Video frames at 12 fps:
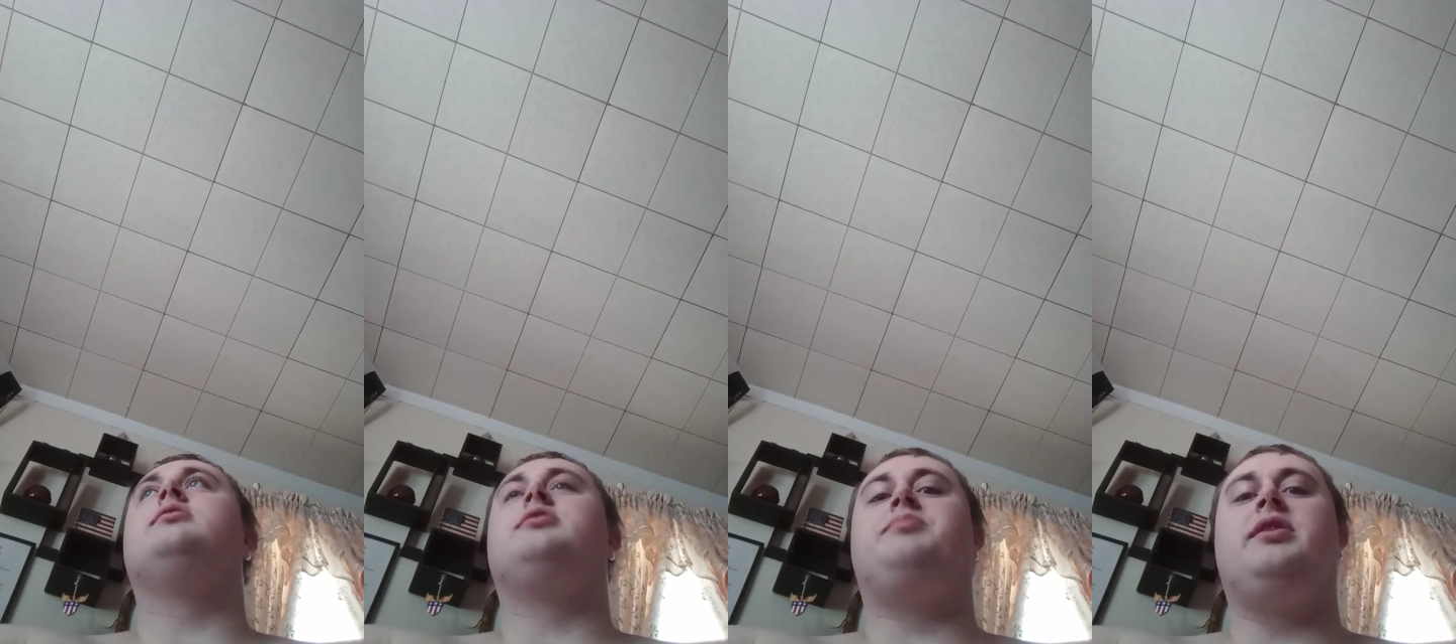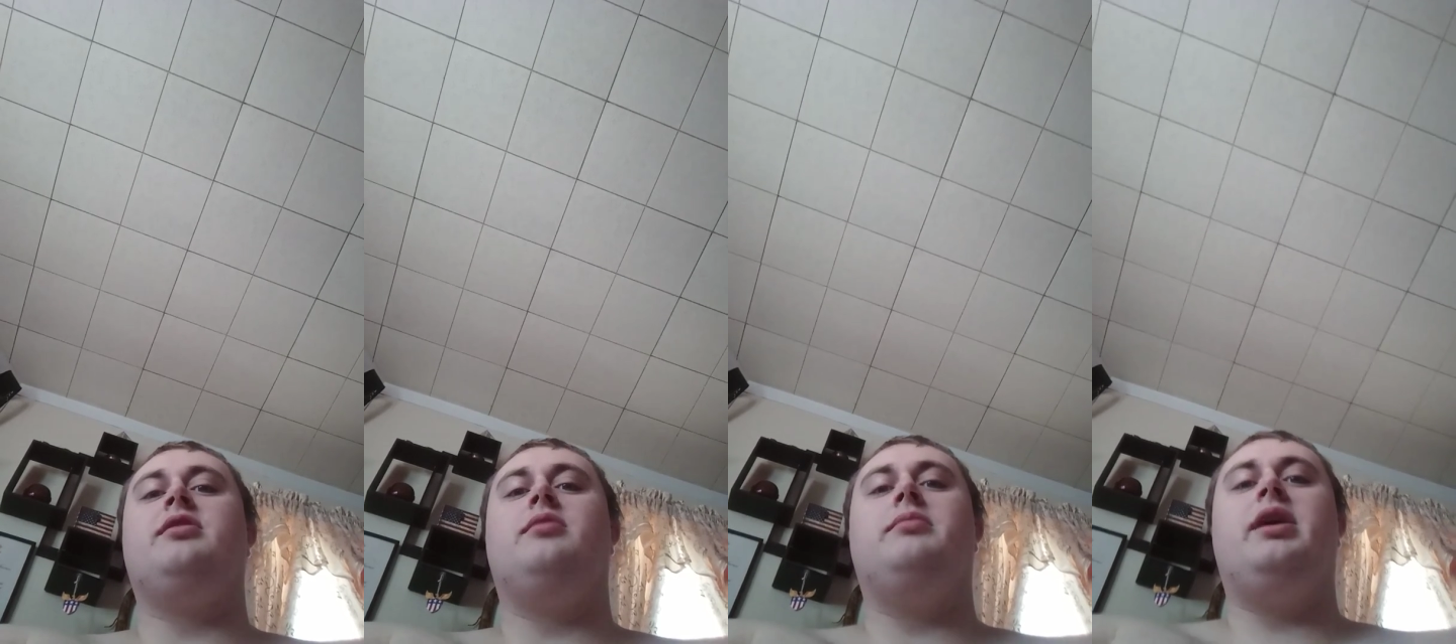
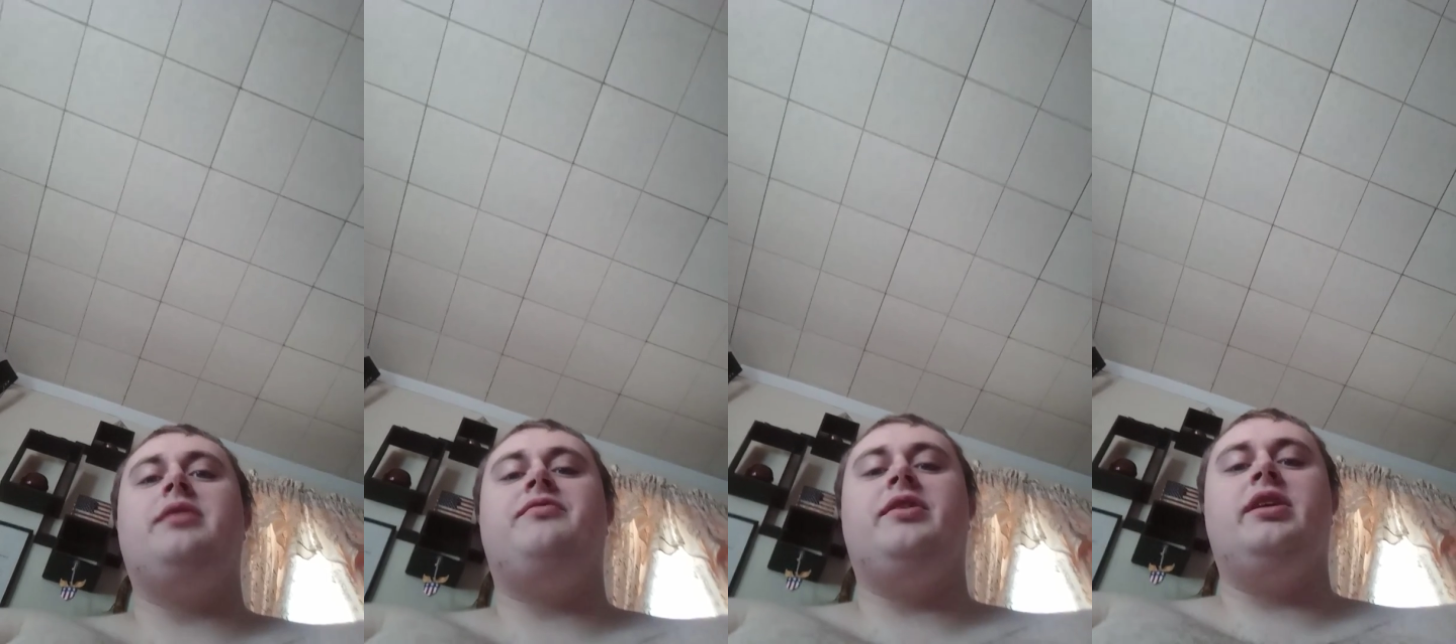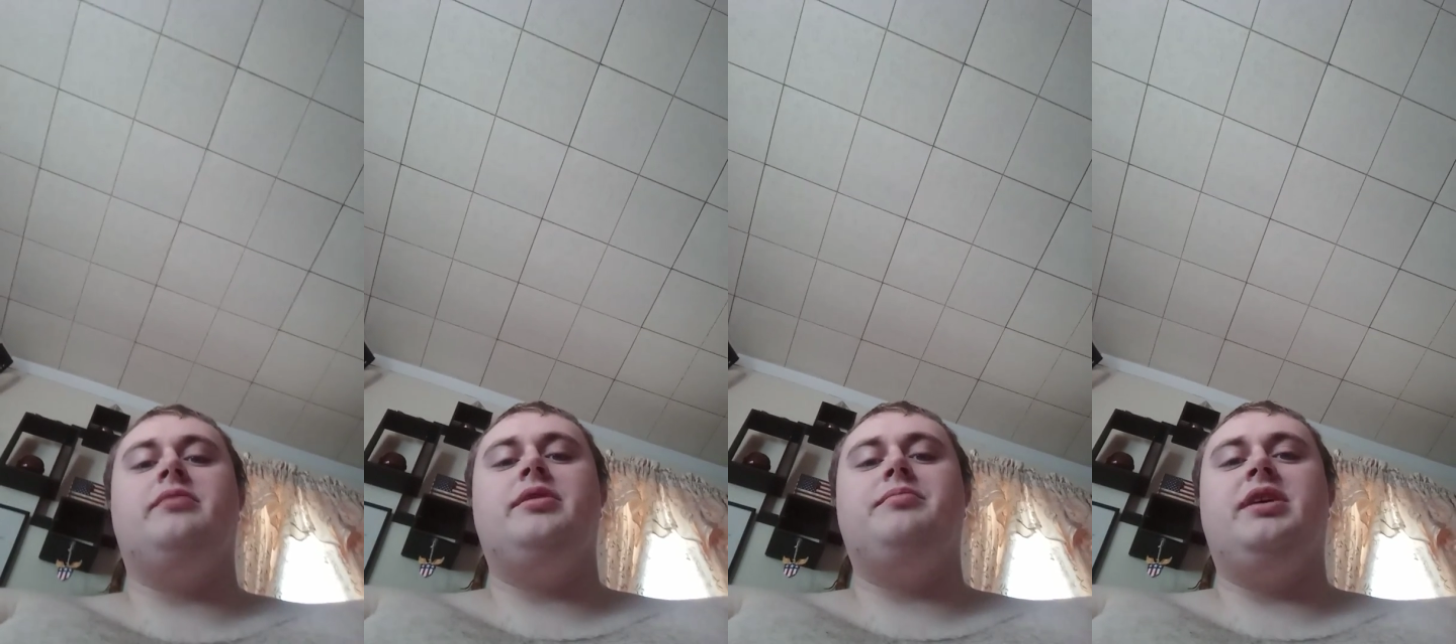Depending on my
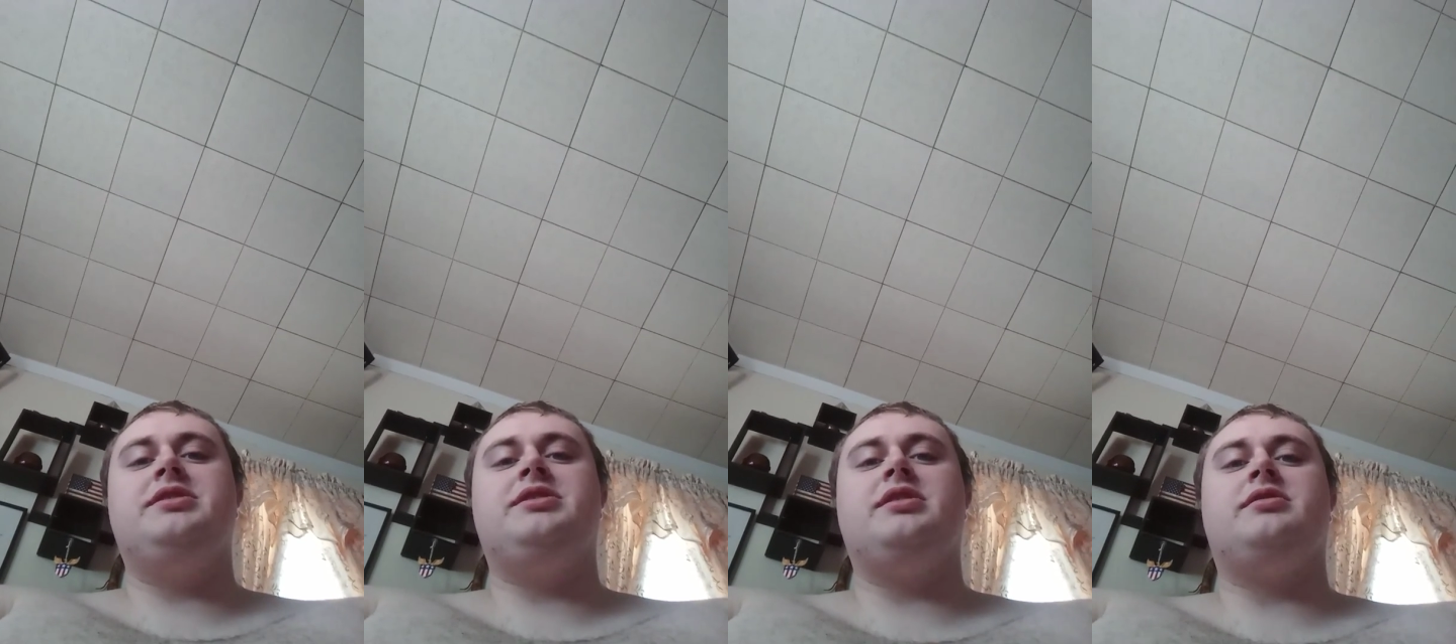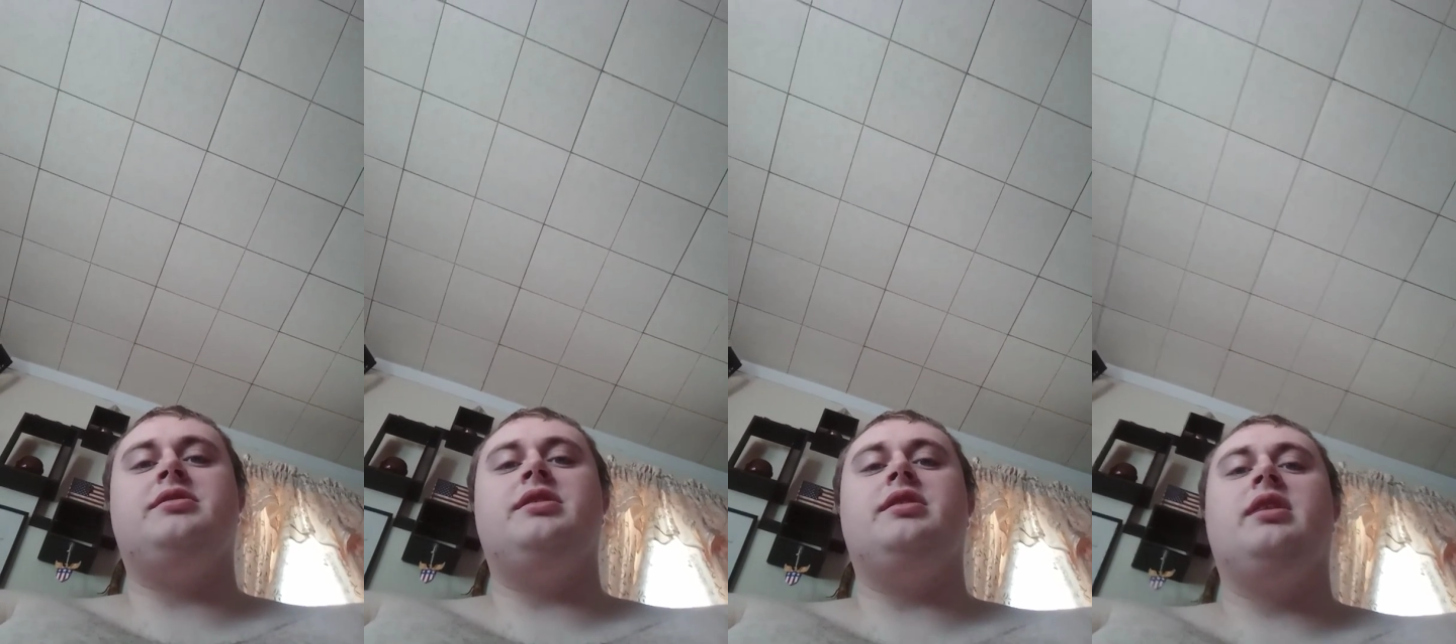family,
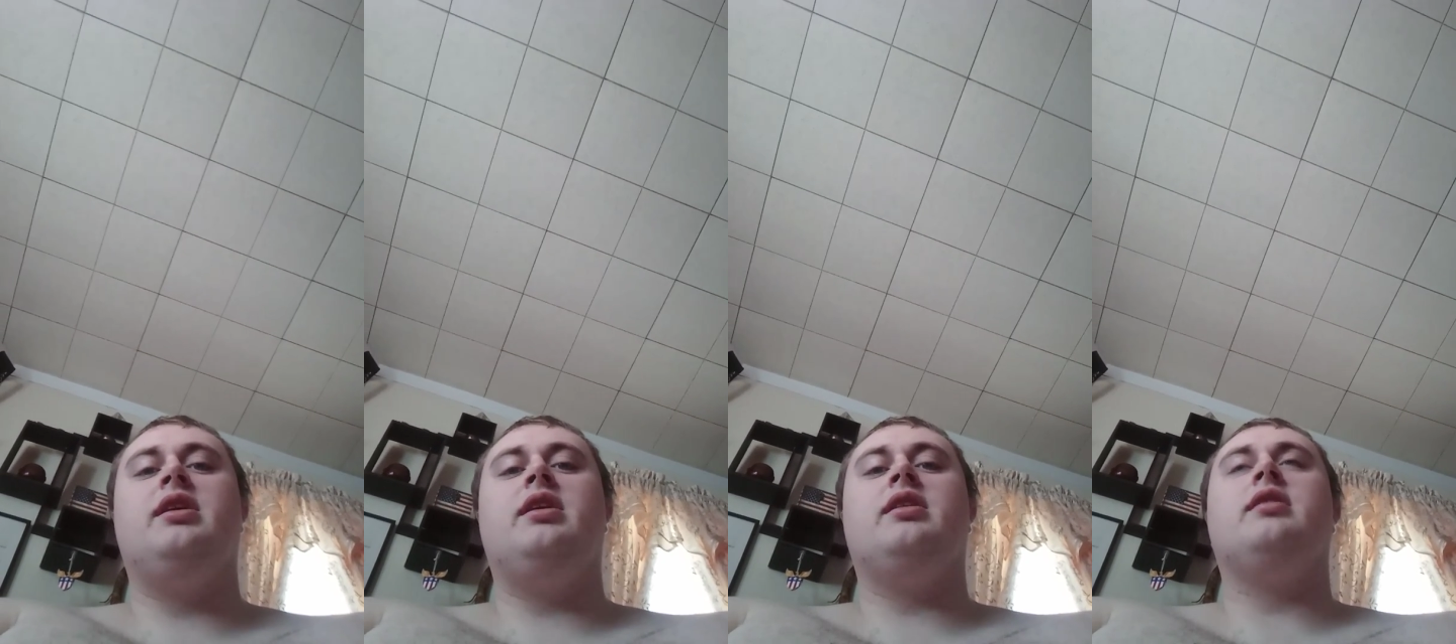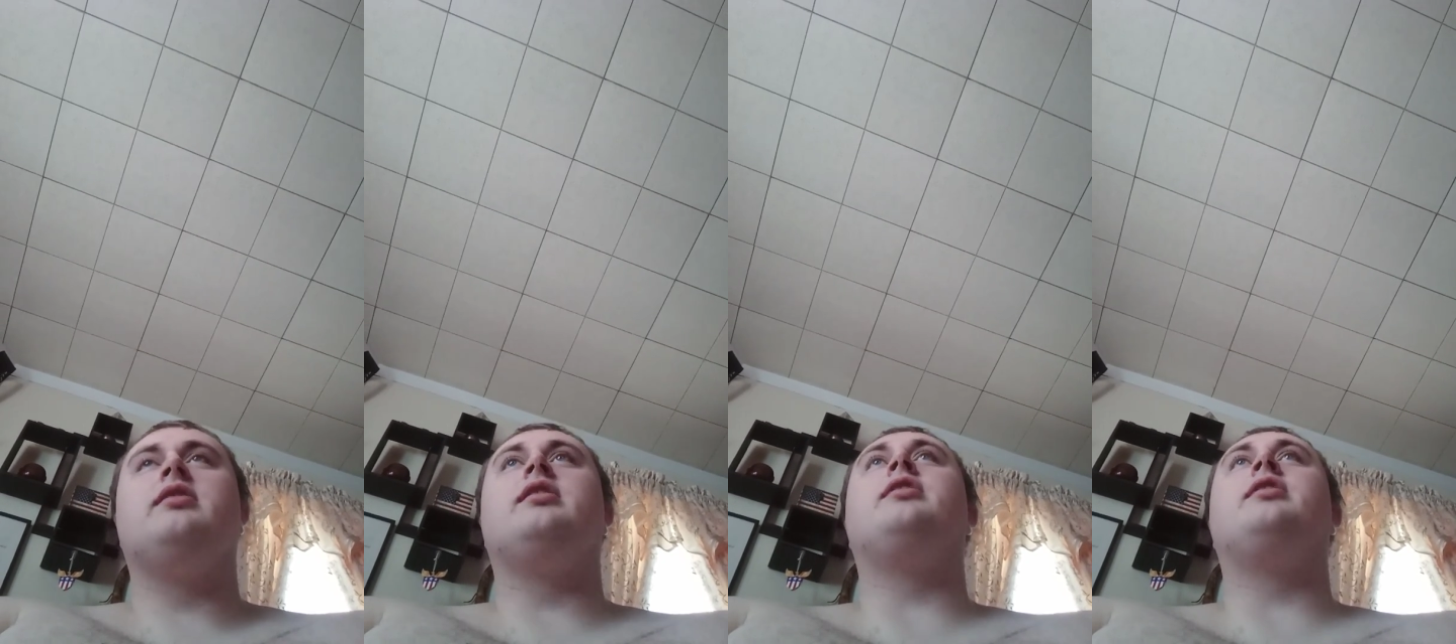basically, they